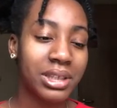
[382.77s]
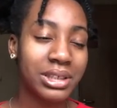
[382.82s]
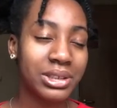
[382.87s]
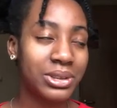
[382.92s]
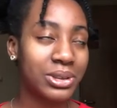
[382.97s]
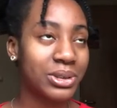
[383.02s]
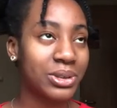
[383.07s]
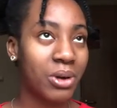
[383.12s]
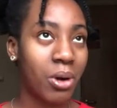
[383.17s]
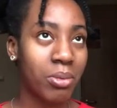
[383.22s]

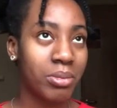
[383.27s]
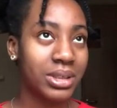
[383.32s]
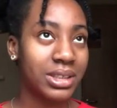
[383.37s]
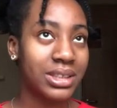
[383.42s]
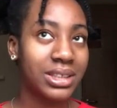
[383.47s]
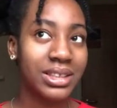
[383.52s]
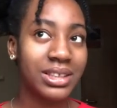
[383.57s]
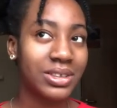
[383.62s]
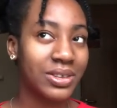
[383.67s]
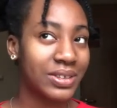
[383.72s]
just
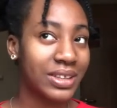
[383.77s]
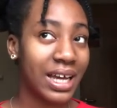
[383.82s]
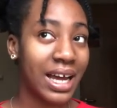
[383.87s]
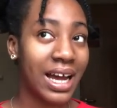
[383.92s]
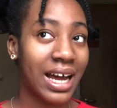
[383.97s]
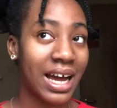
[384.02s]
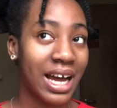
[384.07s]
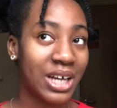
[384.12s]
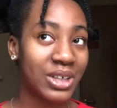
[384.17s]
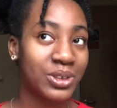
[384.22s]
comment it, because I
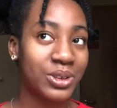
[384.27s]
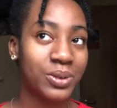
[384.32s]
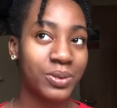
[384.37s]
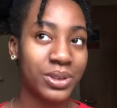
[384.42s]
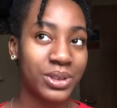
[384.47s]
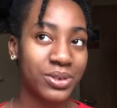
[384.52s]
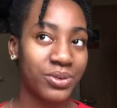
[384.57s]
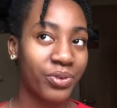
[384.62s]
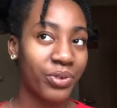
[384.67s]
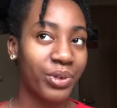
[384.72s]
actually
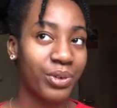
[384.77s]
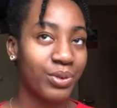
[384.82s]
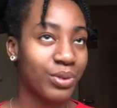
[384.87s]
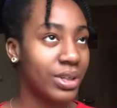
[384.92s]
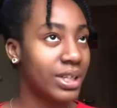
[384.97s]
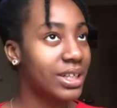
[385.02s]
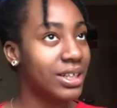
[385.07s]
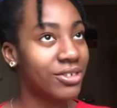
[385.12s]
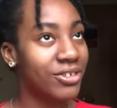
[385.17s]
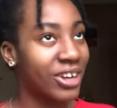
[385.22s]
want to
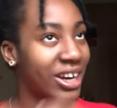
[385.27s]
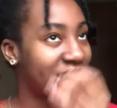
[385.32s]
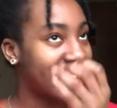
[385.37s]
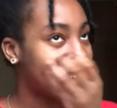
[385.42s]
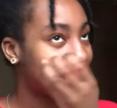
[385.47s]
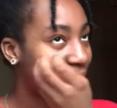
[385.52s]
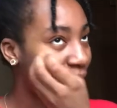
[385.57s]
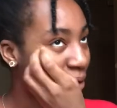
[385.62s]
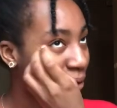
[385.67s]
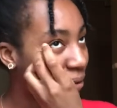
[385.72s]
reread it right
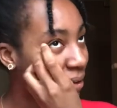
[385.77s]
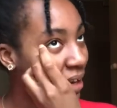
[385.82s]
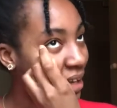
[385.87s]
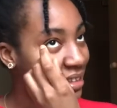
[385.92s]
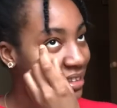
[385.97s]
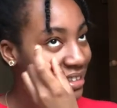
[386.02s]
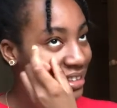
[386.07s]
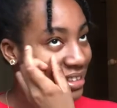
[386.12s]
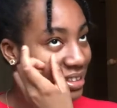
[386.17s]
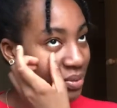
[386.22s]
now
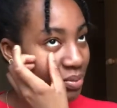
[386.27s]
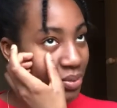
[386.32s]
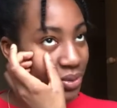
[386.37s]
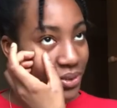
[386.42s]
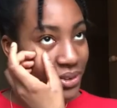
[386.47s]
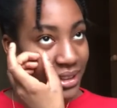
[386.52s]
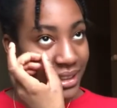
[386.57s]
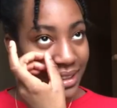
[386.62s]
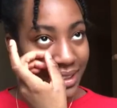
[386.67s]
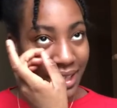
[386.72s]
and see the
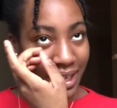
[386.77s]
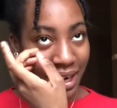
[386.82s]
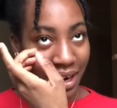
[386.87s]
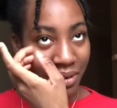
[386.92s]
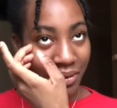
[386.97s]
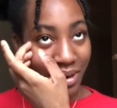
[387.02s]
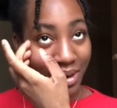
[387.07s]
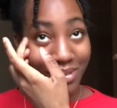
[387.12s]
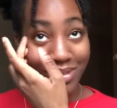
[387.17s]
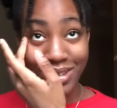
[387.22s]
bullshit that I
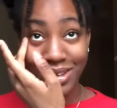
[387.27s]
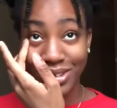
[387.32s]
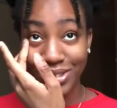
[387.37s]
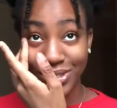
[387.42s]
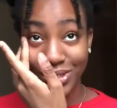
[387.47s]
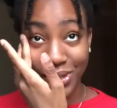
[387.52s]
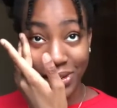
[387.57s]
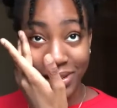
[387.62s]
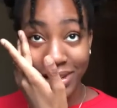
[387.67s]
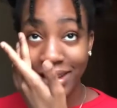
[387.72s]
read when I was
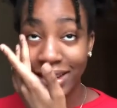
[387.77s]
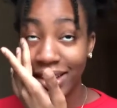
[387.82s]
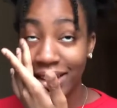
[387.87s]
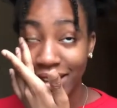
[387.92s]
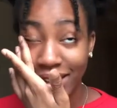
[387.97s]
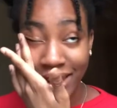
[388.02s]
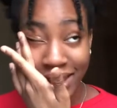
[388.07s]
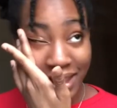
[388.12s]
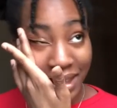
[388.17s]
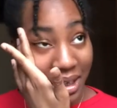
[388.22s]
younger.
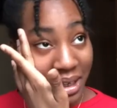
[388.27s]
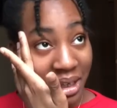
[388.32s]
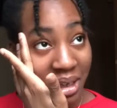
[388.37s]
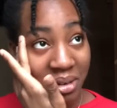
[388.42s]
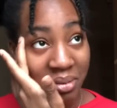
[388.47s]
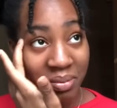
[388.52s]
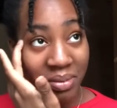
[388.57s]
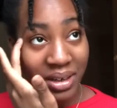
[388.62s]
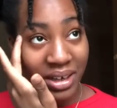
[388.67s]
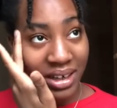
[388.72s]

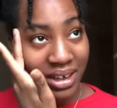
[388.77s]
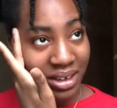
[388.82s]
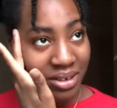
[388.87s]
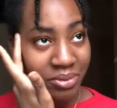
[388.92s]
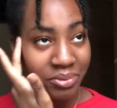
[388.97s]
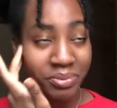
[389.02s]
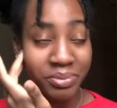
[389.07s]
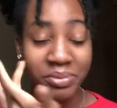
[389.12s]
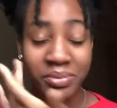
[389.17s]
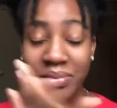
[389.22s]
But
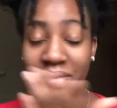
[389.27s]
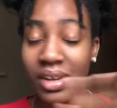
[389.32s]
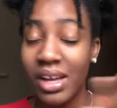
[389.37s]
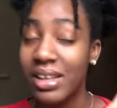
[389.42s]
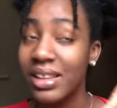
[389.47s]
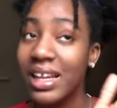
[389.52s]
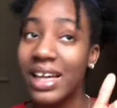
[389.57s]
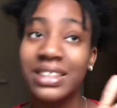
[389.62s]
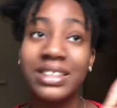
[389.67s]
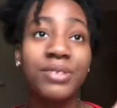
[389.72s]

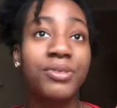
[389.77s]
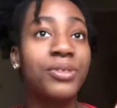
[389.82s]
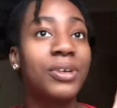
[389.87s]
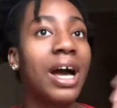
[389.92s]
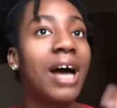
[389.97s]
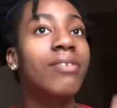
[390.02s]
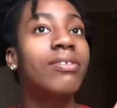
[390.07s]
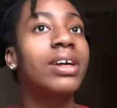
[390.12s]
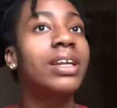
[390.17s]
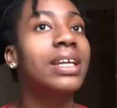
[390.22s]
that's if you
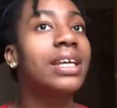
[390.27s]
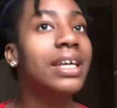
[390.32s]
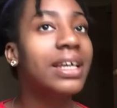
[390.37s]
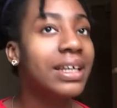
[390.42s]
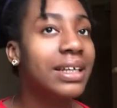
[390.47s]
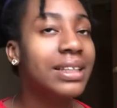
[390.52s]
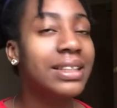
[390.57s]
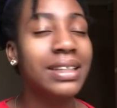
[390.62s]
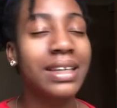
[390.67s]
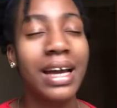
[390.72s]
have an
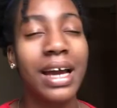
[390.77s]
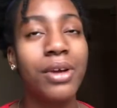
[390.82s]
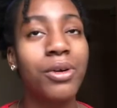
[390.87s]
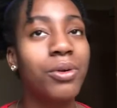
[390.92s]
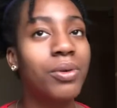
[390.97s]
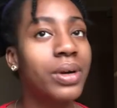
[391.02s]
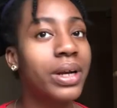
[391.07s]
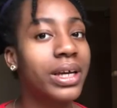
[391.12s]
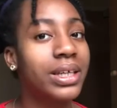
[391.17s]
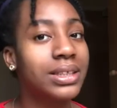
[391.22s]
inkling. I know
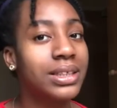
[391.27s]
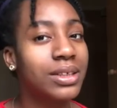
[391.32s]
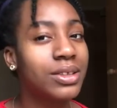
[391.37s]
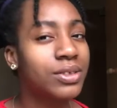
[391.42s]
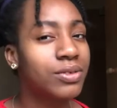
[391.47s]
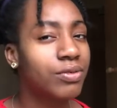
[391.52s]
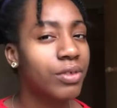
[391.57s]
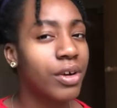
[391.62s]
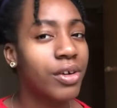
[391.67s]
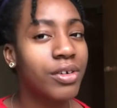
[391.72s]
what I said is
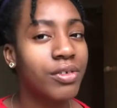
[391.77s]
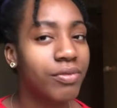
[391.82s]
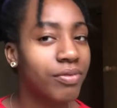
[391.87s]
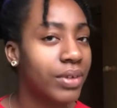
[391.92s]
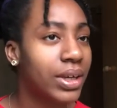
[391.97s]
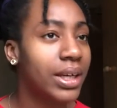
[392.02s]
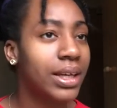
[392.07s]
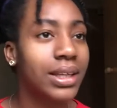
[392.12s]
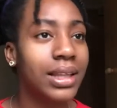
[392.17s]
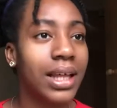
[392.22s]
very
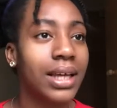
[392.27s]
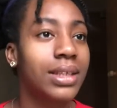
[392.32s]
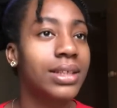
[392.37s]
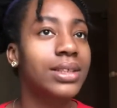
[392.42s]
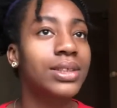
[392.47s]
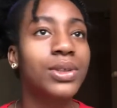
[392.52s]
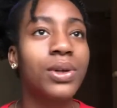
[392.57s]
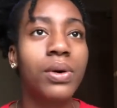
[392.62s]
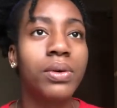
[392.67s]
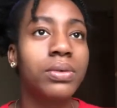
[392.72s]
vague, like
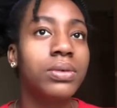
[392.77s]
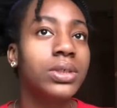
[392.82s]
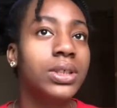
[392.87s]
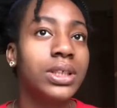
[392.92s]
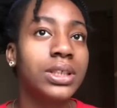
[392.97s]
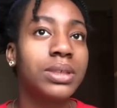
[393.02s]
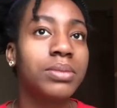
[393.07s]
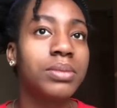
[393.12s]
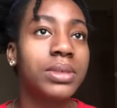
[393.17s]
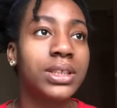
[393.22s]
this girl who
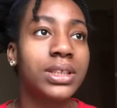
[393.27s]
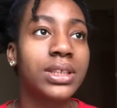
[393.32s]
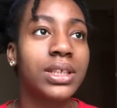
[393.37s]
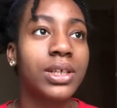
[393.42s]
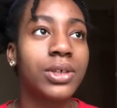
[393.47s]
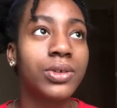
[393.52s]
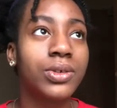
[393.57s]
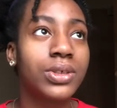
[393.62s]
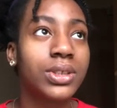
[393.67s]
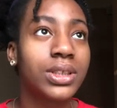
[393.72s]
just meets
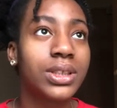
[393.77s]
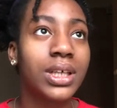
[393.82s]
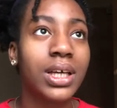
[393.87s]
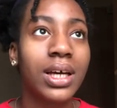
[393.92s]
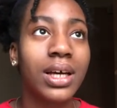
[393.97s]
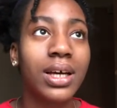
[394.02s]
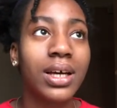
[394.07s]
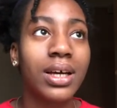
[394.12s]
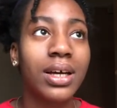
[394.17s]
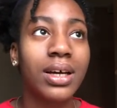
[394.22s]
Eros.
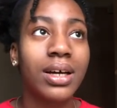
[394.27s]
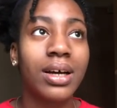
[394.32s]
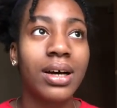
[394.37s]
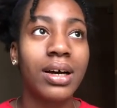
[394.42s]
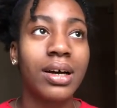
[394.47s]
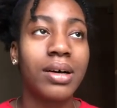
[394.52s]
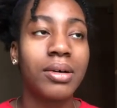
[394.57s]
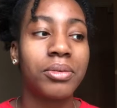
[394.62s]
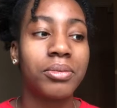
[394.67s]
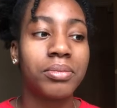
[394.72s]

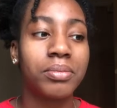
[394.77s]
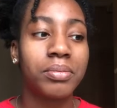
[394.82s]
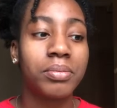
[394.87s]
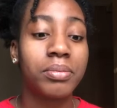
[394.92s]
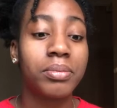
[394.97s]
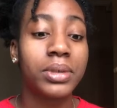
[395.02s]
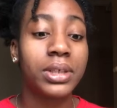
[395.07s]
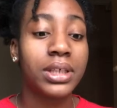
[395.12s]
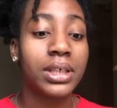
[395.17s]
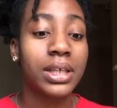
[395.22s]

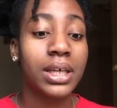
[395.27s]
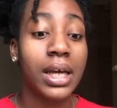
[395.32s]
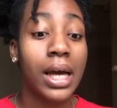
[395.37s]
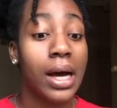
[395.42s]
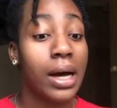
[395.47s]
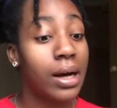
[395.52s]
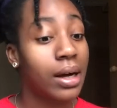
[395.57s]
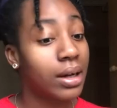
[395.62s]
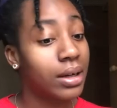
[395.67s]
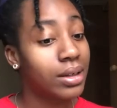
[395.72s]
But
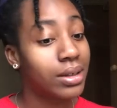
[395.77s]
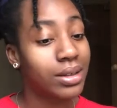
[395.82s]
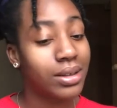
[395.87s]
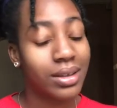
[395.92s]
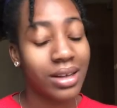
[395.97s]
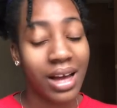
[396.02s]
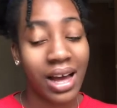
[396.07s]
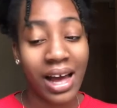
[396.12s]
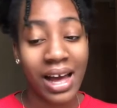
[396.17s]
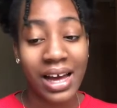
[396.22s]
yeah,
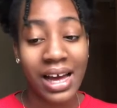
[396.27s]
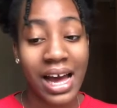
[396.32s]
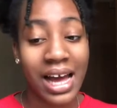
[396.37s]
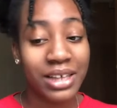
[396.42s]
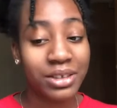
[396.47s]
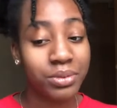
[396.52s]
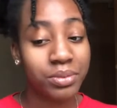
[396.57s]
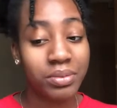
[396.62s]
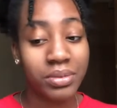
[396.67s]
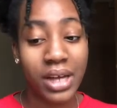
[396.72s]
I
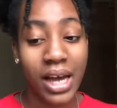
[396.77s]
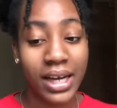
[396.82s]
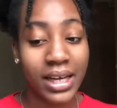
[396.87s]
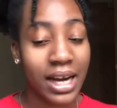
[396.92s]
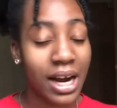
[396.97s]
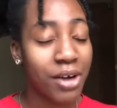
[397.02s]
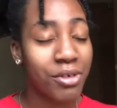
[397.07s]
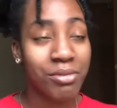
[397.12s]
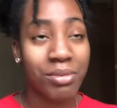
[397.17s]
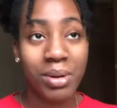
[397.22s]

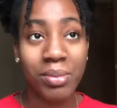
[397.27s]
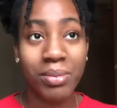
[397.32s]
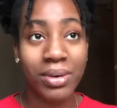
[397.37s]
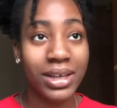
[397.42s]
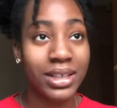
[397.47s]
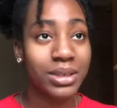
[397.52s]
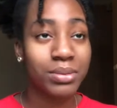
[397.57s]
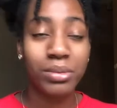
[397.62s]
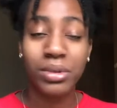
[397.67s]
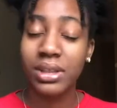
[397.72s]
can't remember
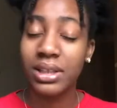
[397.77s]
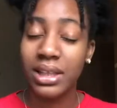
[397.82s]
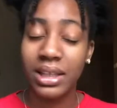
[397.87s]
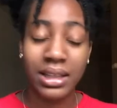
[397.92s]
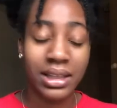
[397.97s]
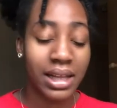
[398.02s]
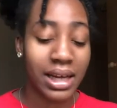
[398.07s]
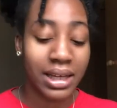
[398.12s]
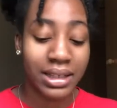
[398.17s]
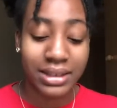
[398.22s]
as more than
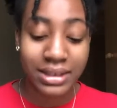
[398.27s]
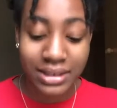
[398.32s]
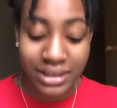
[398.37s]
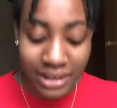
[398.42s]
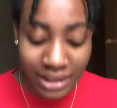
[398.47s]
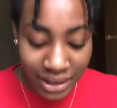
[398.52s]
that.